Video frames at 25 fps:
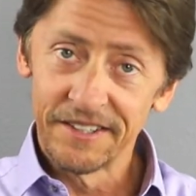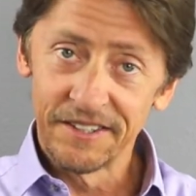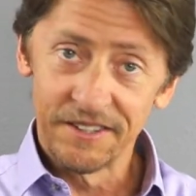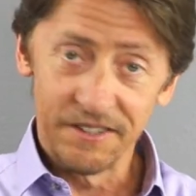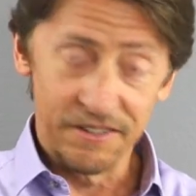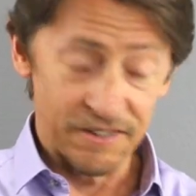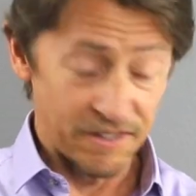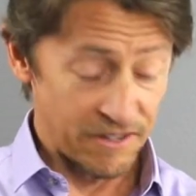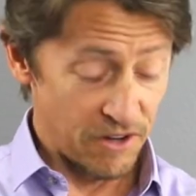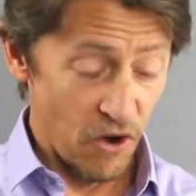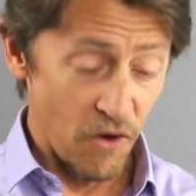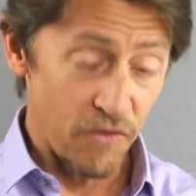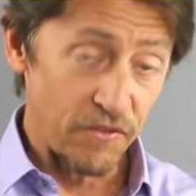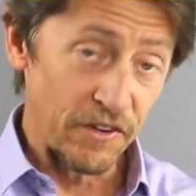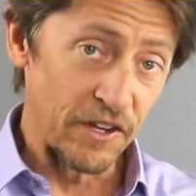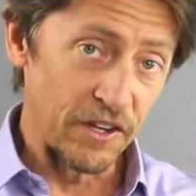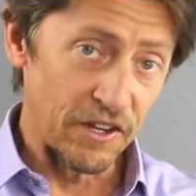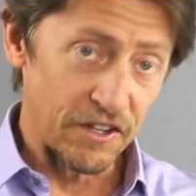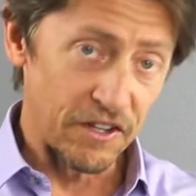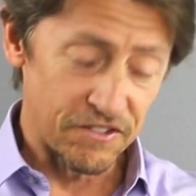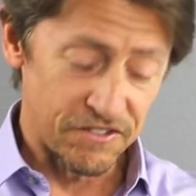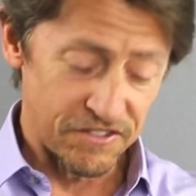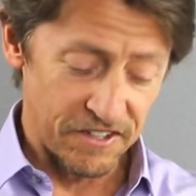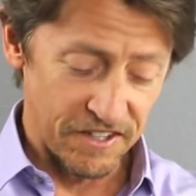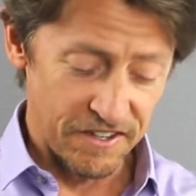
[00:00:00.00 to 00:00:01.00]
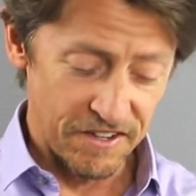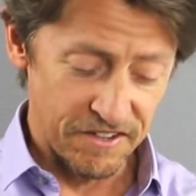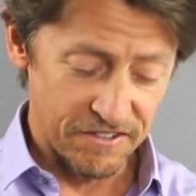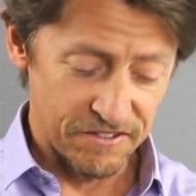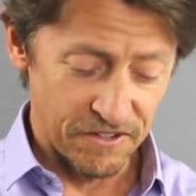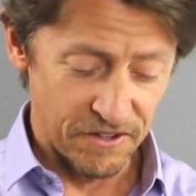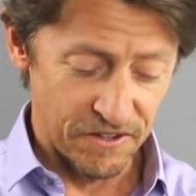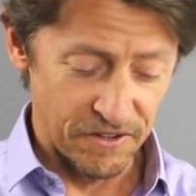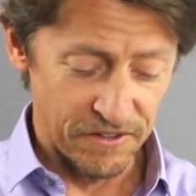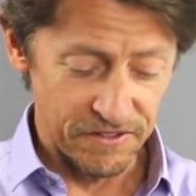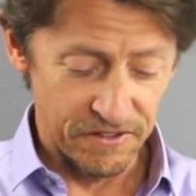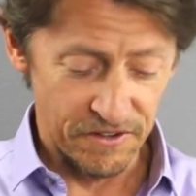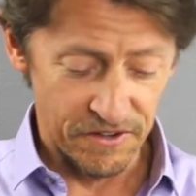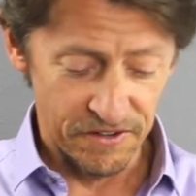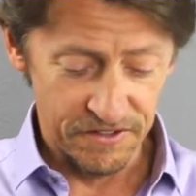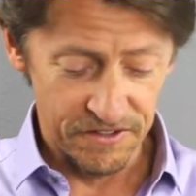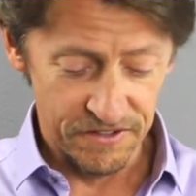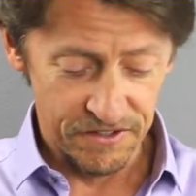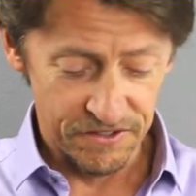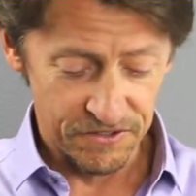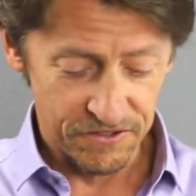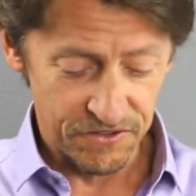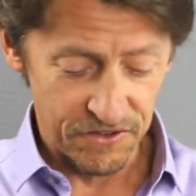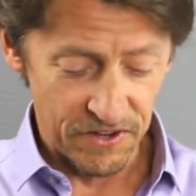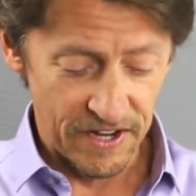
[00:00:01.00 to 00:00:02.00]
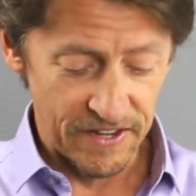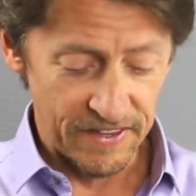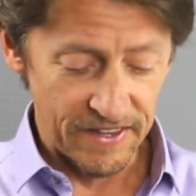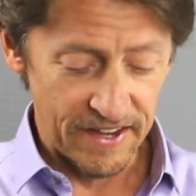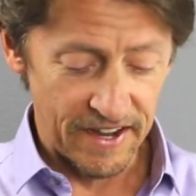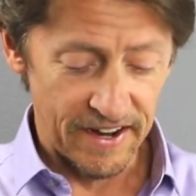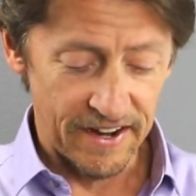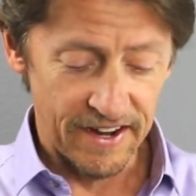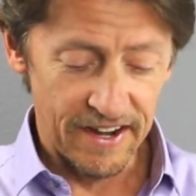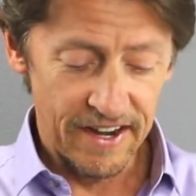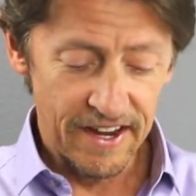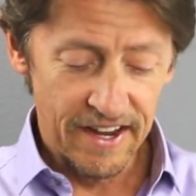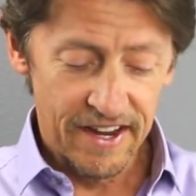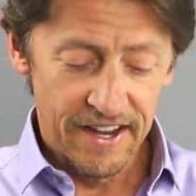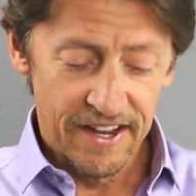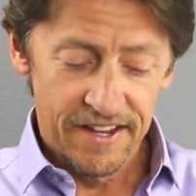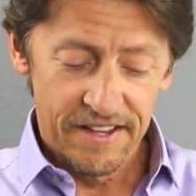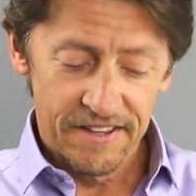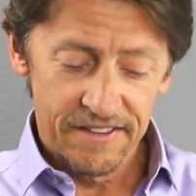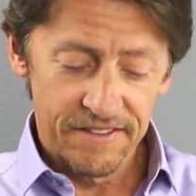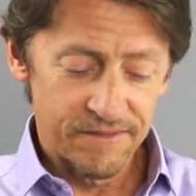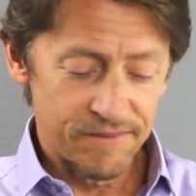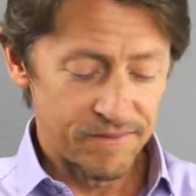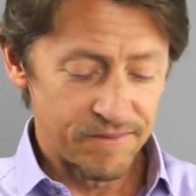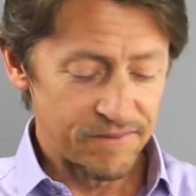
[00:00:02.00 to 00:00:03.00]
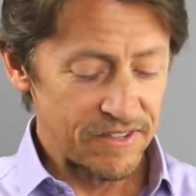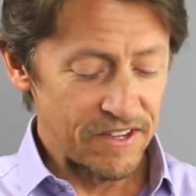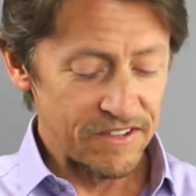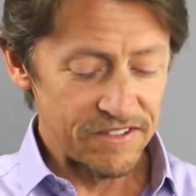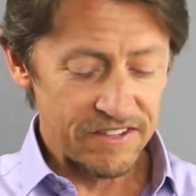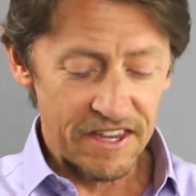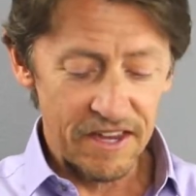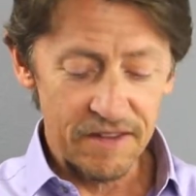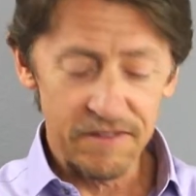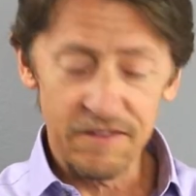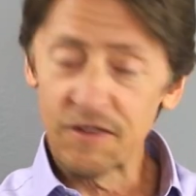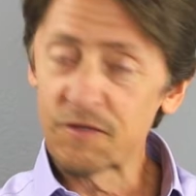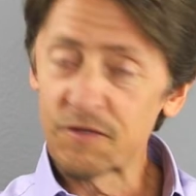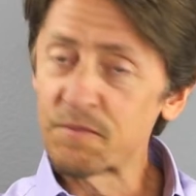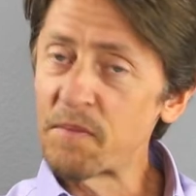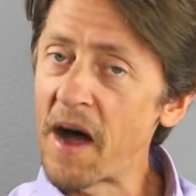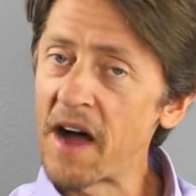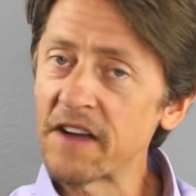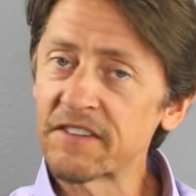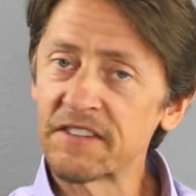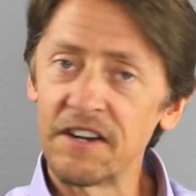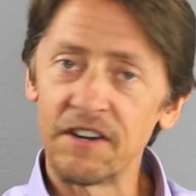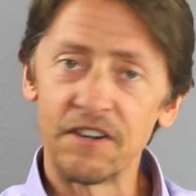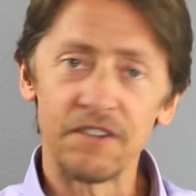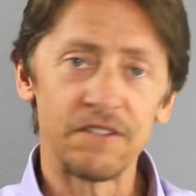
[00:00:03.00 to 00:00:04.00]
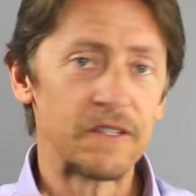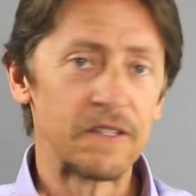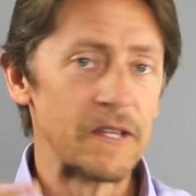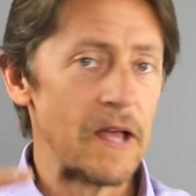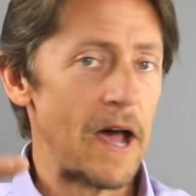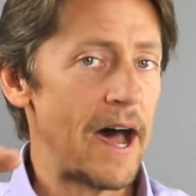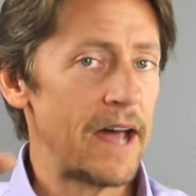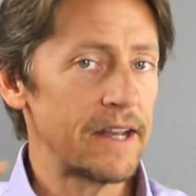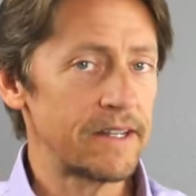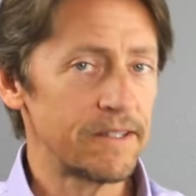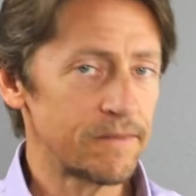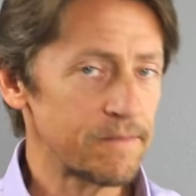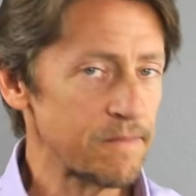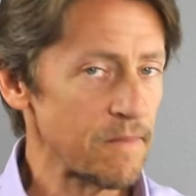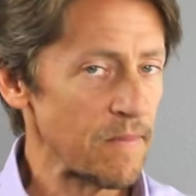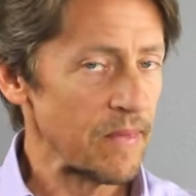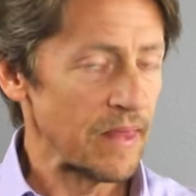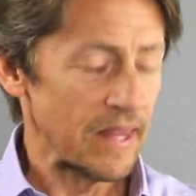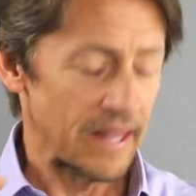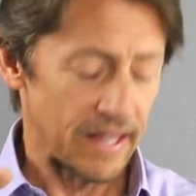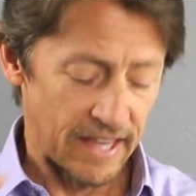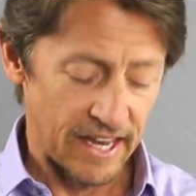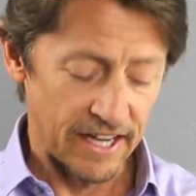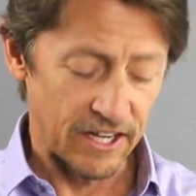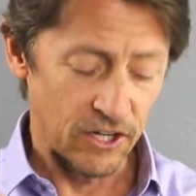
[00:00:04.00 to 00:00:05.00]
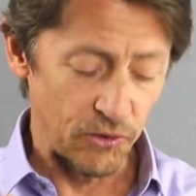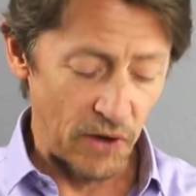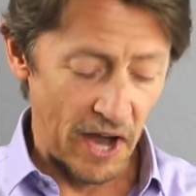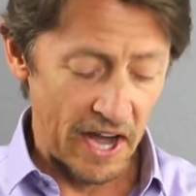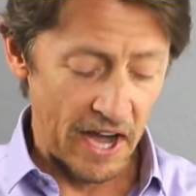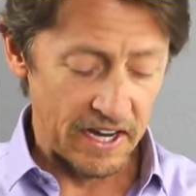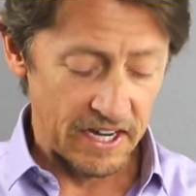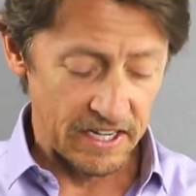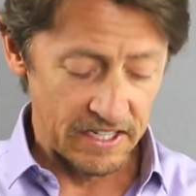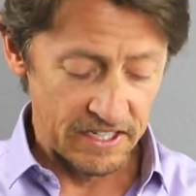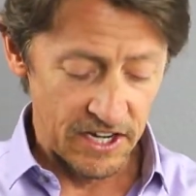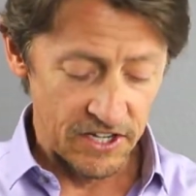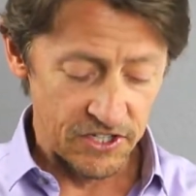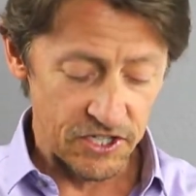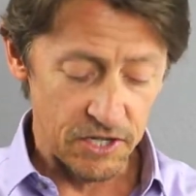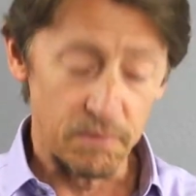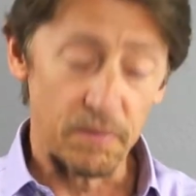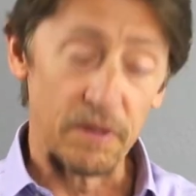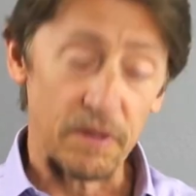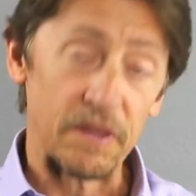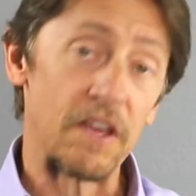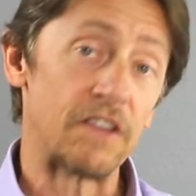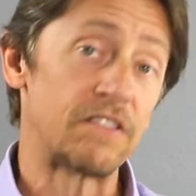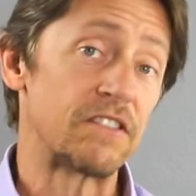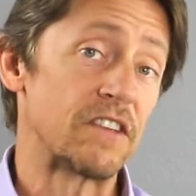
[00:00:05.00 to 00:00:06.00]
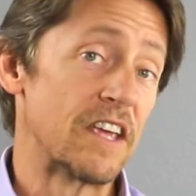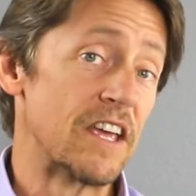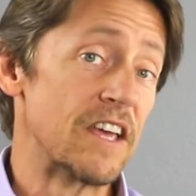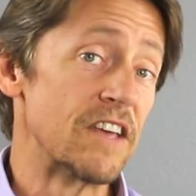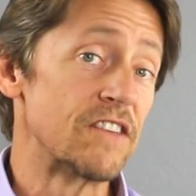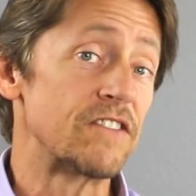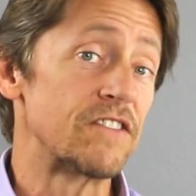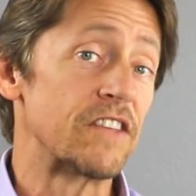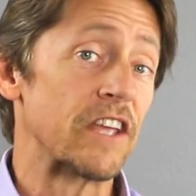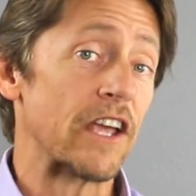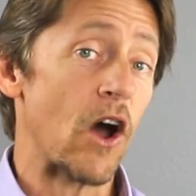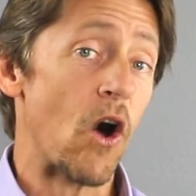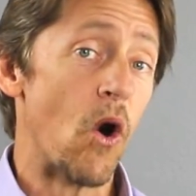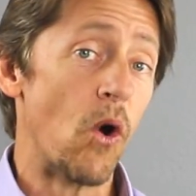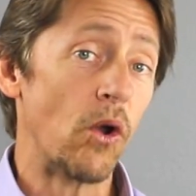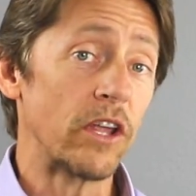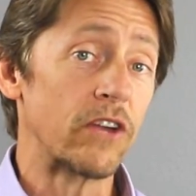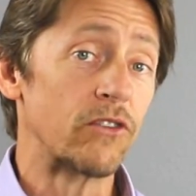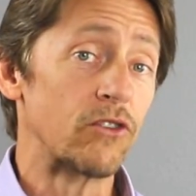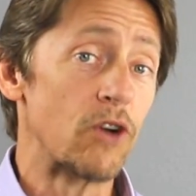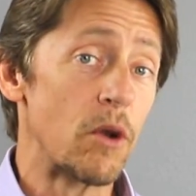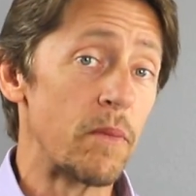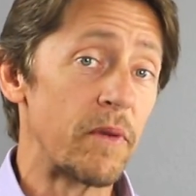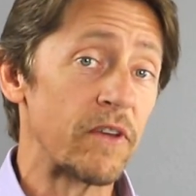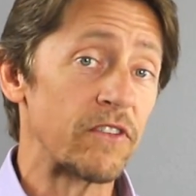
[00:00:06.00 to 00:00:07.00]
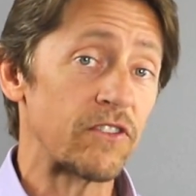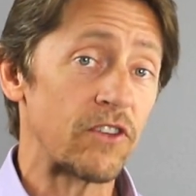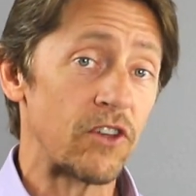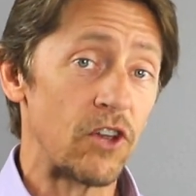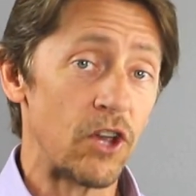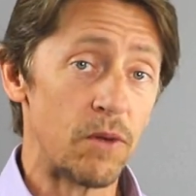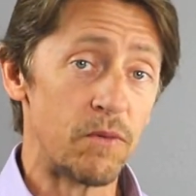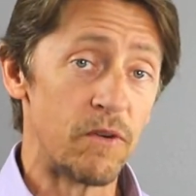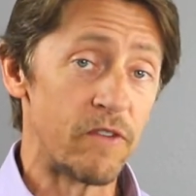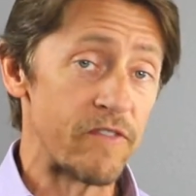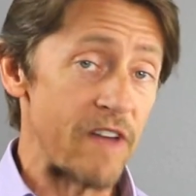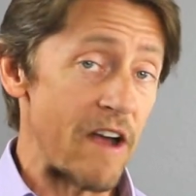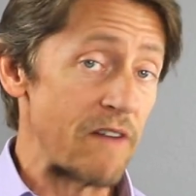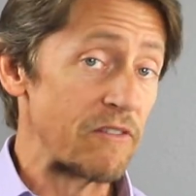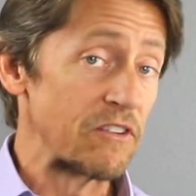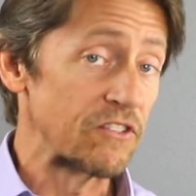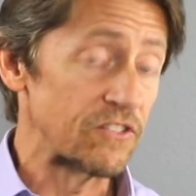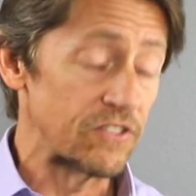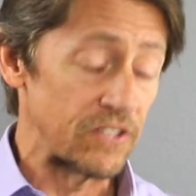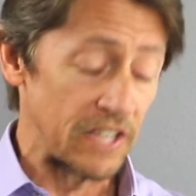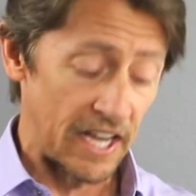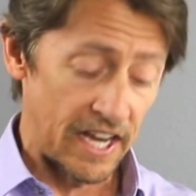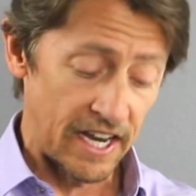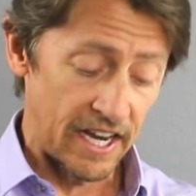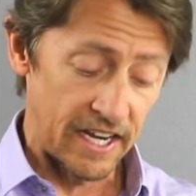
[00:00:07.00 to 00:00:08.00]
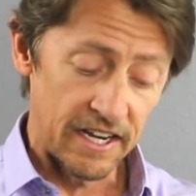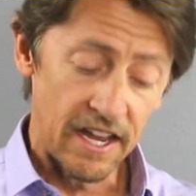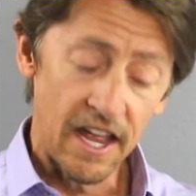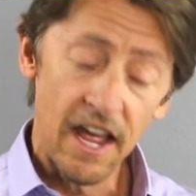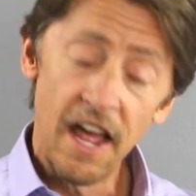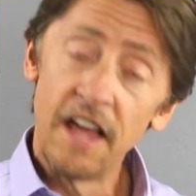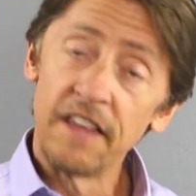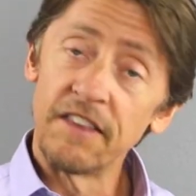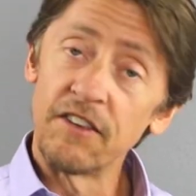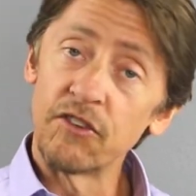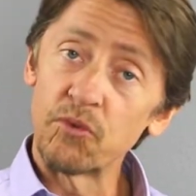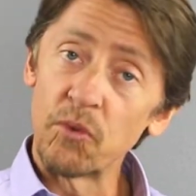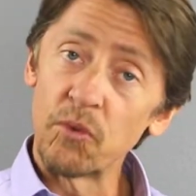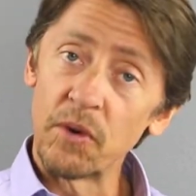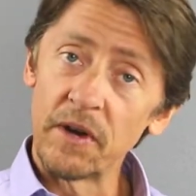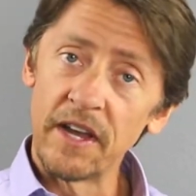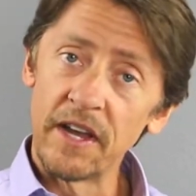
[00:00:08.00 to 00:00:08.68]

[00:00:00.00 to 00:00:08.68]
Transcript: hopefully you can see this on the screen there. This box here is not in great condition, but this is the only Rubiks Cube we've ever seen. This one